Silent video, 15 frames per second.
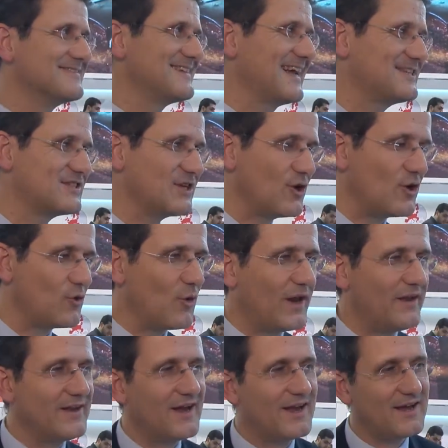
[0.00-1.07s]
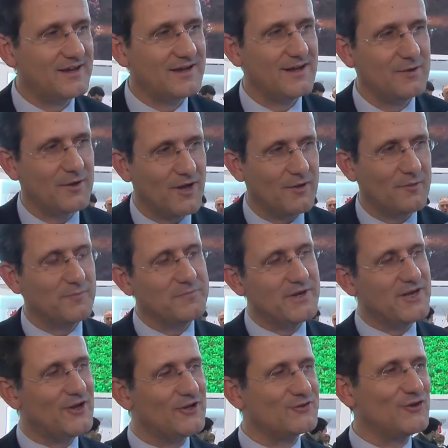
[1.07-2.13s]
That's a $1
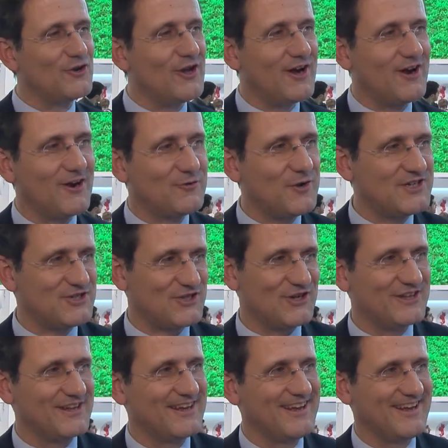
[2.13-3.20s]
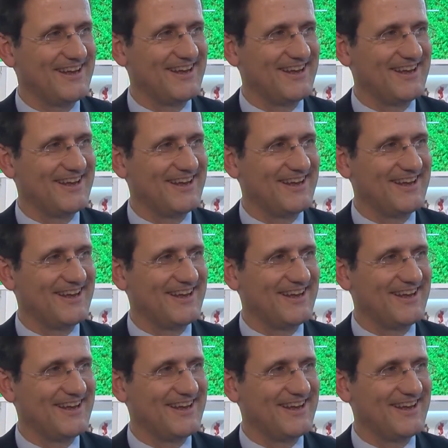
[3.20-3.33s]
million question.